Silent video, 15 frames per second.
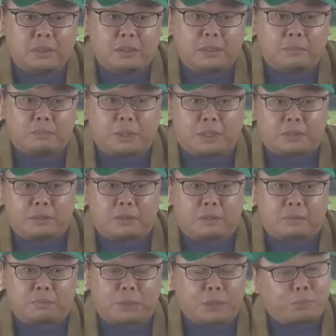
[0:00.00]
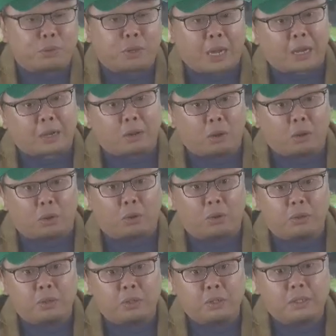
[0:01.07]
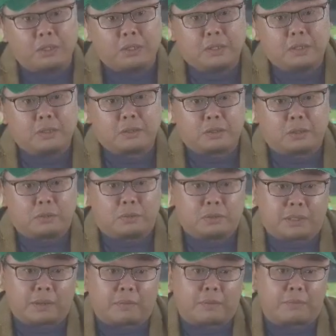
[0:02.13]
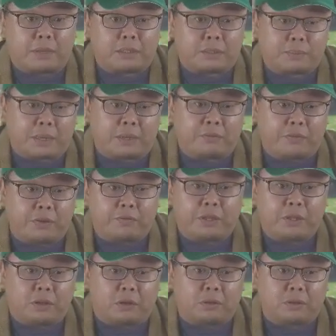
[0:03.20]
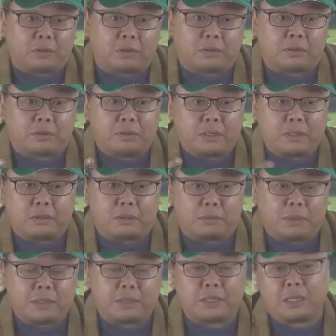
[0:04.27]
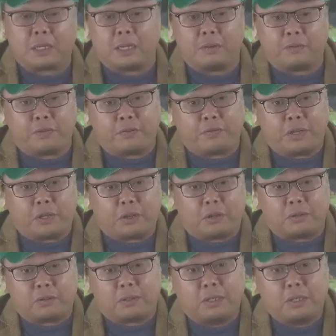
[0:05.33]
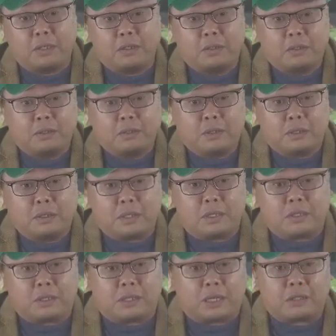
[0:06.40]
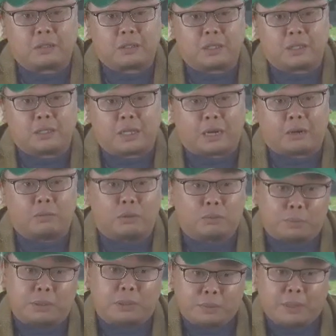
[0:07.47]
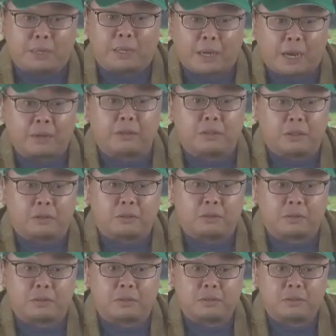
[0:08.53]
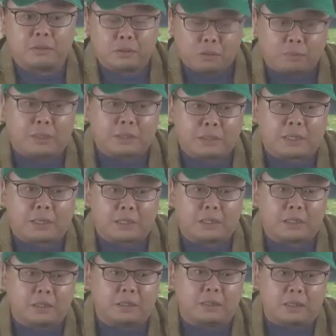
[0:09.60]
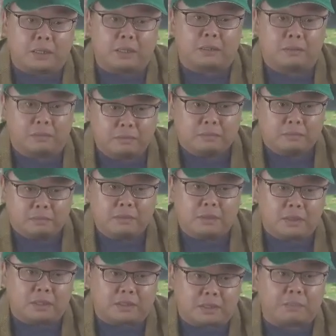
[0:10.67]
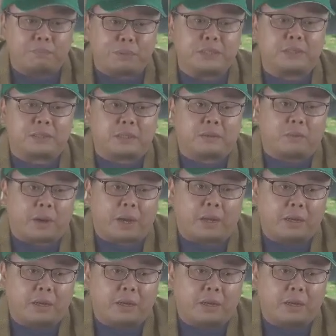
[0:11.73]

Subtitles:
because people can go. So someone may spend $50 domestically, $50 internationally. Now will be spending $100 domestically in a simplistic way.